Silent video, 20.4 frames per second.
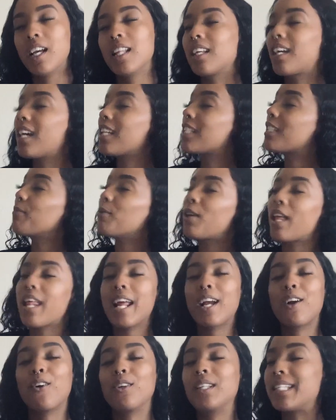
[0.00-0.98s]
The customer
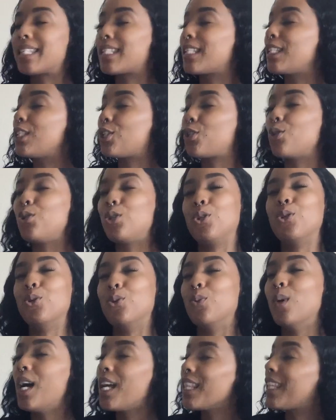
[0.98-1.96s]
that ain't gonna listen to
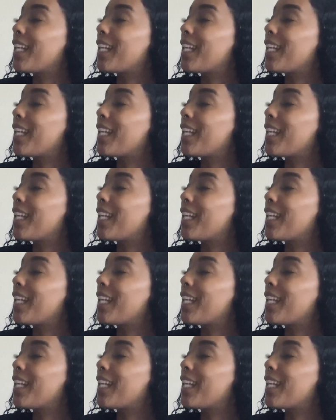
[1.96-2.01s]
you.